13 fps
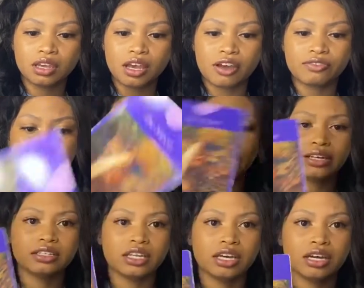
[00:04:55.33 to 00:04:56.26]
I feel
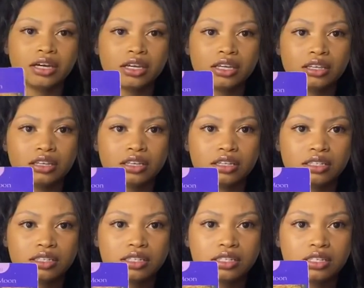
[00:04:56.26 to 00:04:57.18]
like there
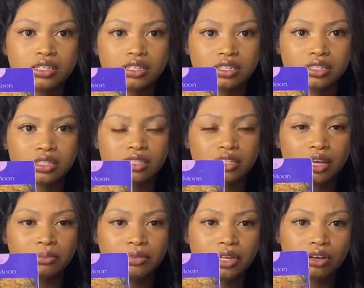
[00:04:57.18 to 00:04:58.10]
is
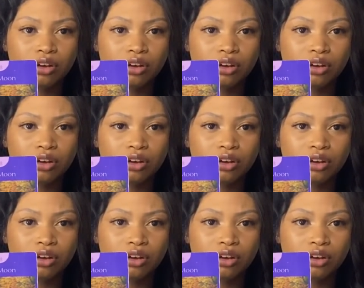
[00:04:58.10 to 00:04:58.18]
something